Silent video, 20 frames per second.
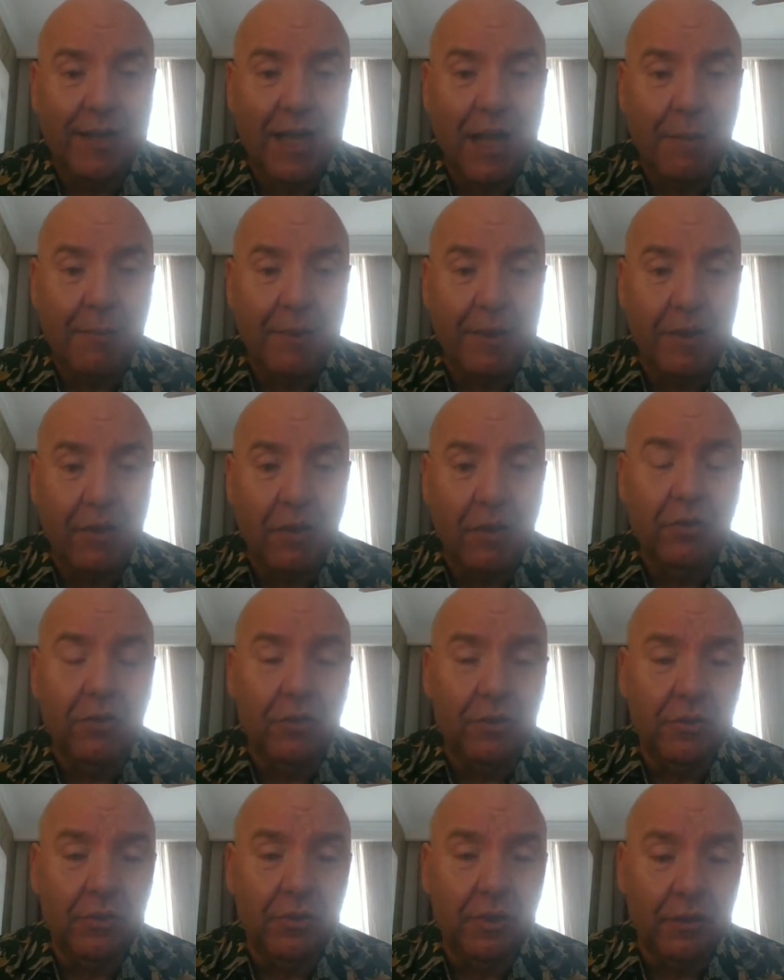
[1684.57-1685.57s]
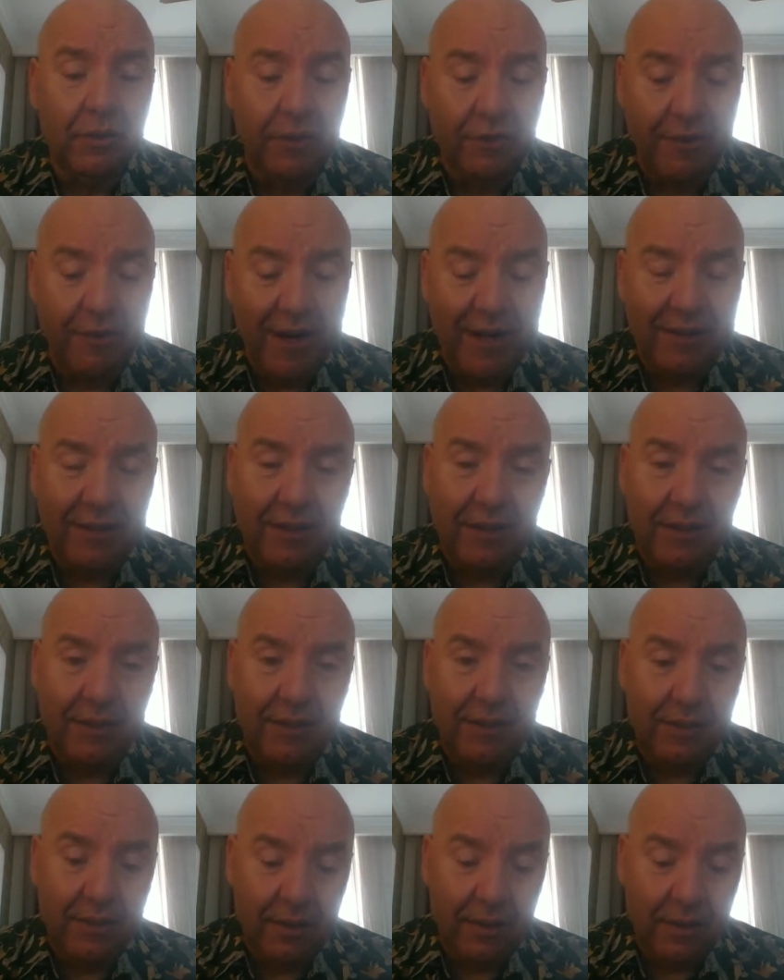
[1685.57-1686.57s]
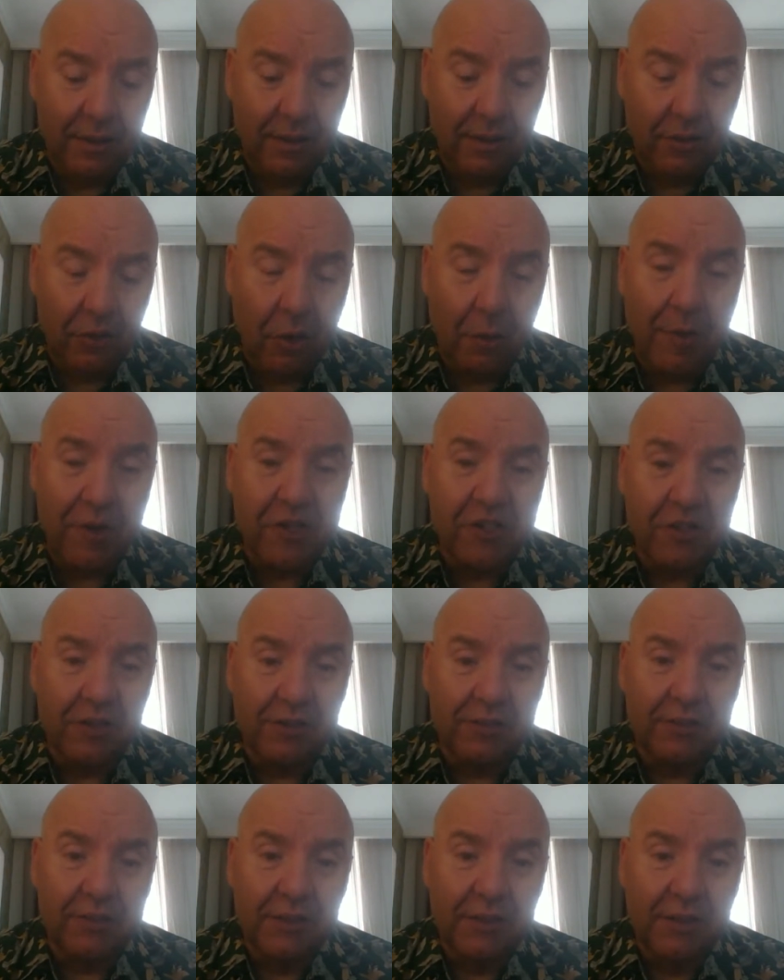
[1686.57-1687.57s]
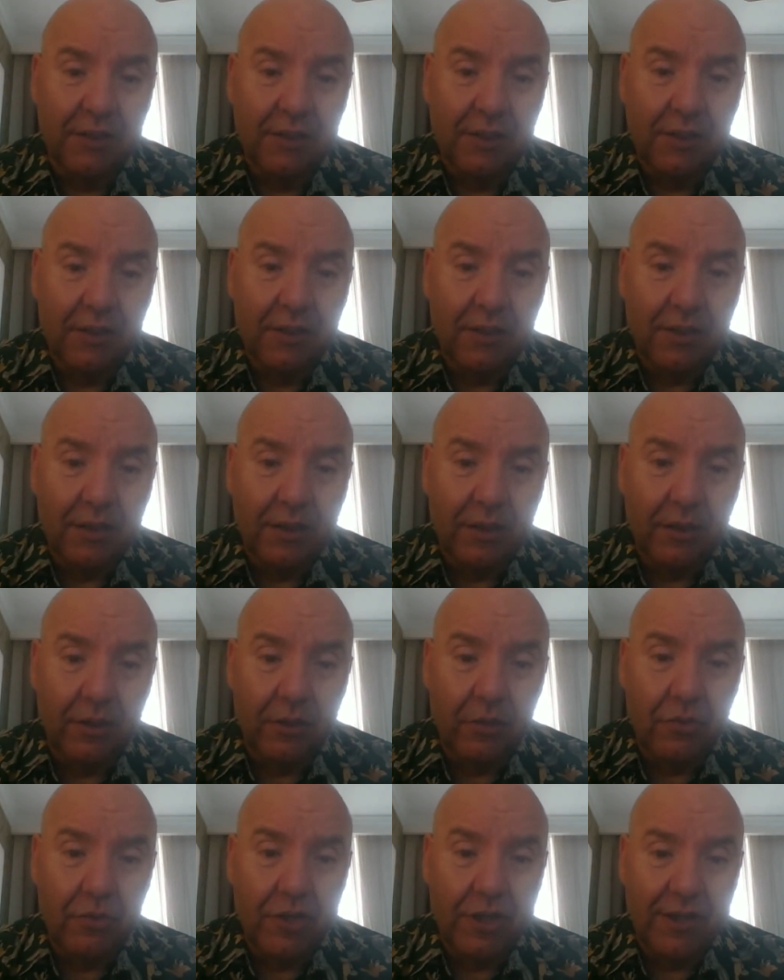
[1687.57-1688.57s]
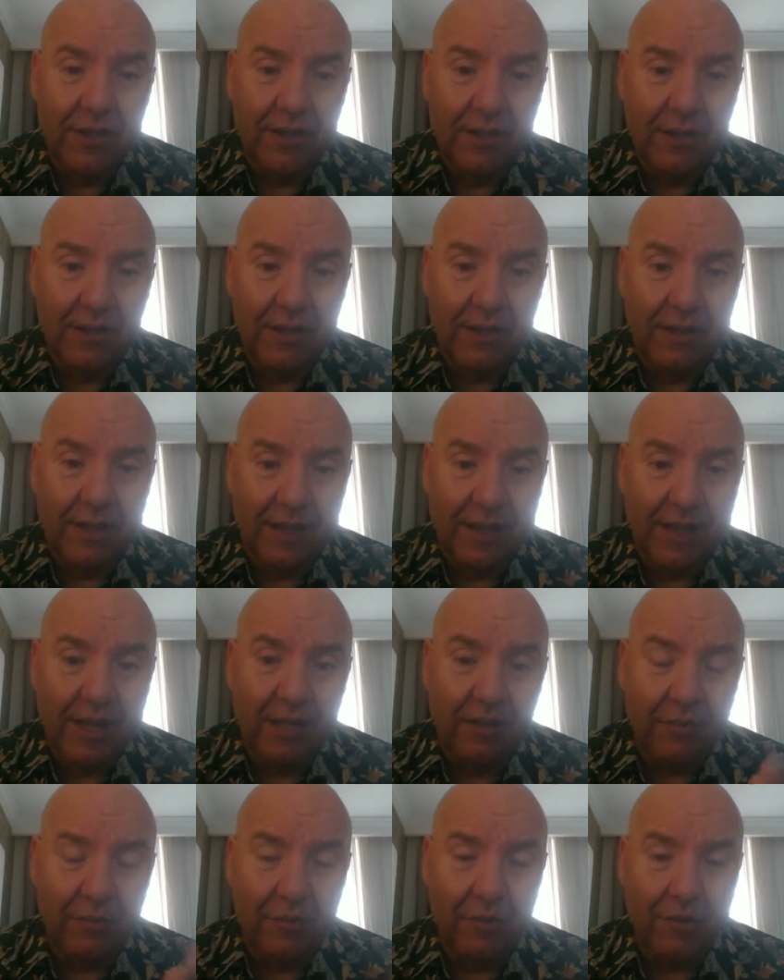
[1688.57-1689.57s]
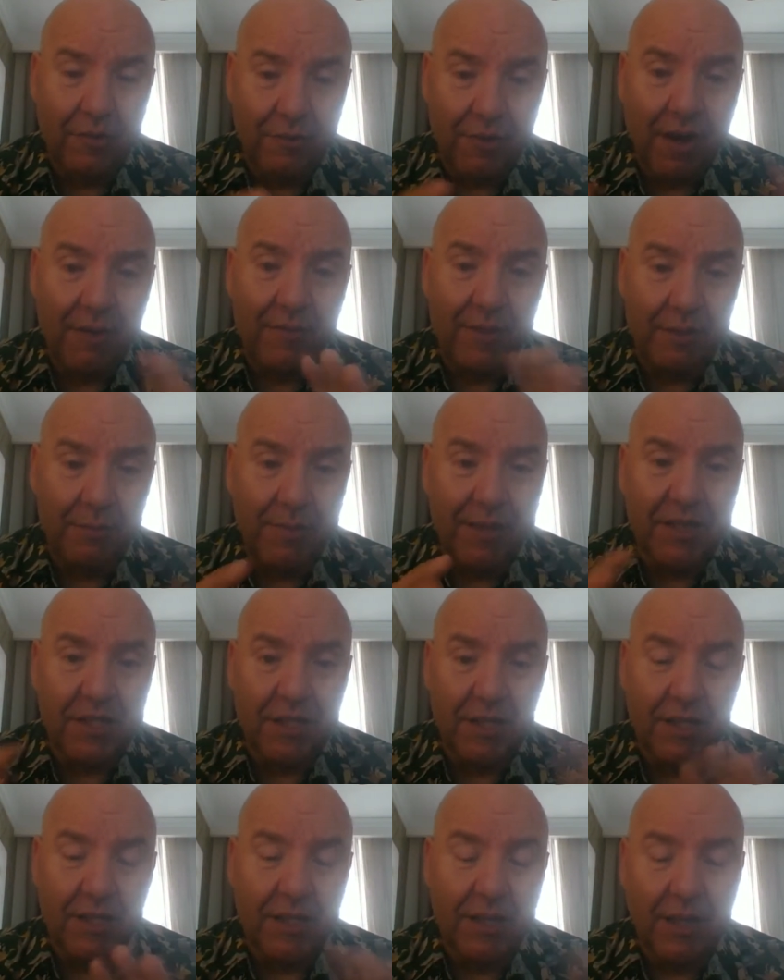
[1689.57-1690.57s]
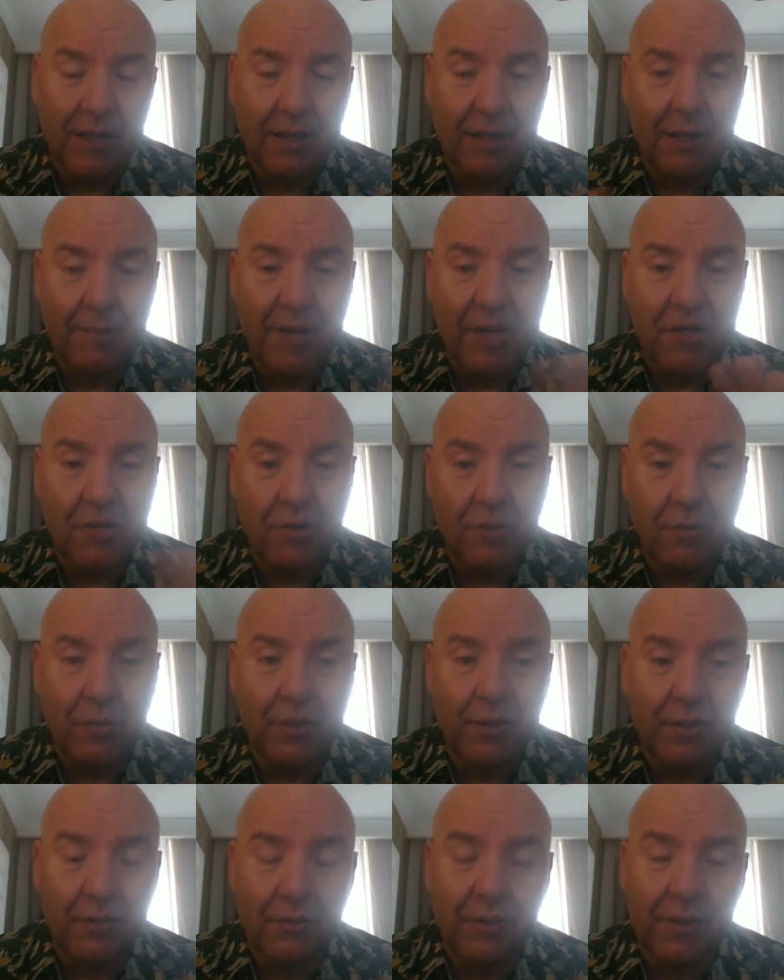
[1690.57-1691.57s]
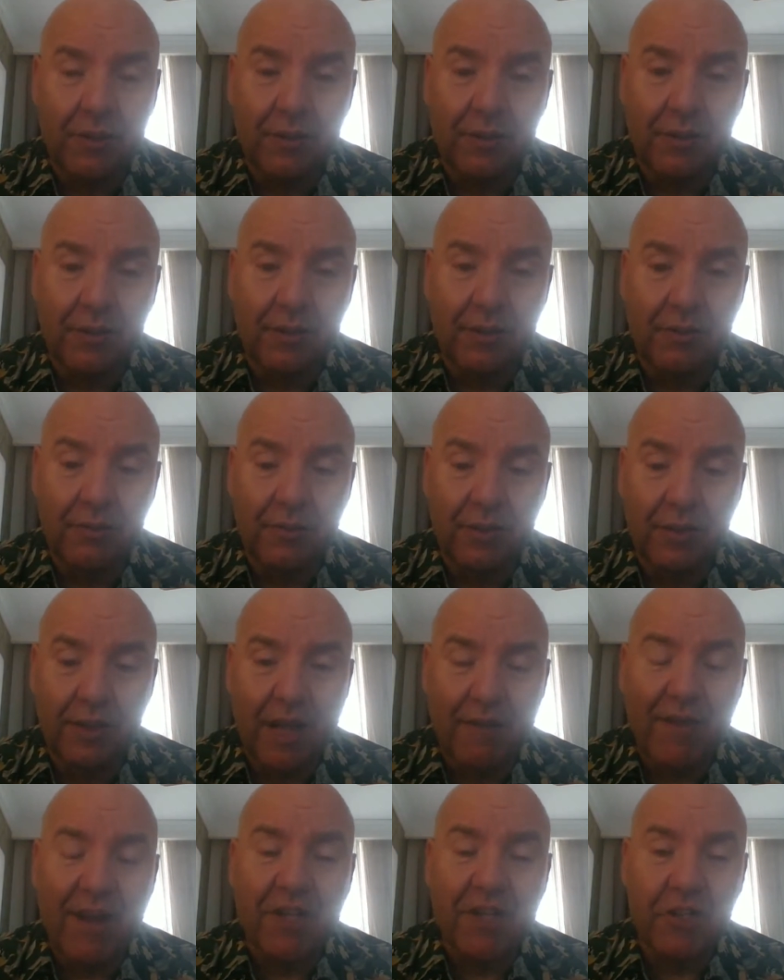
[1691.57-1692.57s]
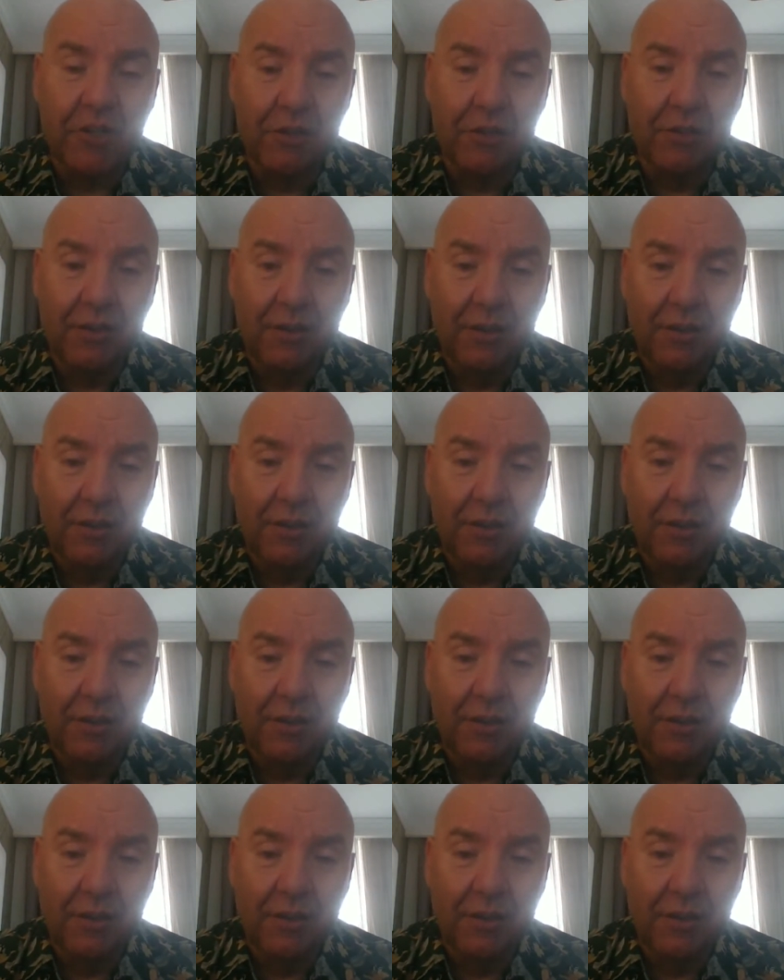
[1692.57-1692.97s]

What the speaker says: up in London directing commercials using the technique of Roger Rabbit, mixing animation with live action.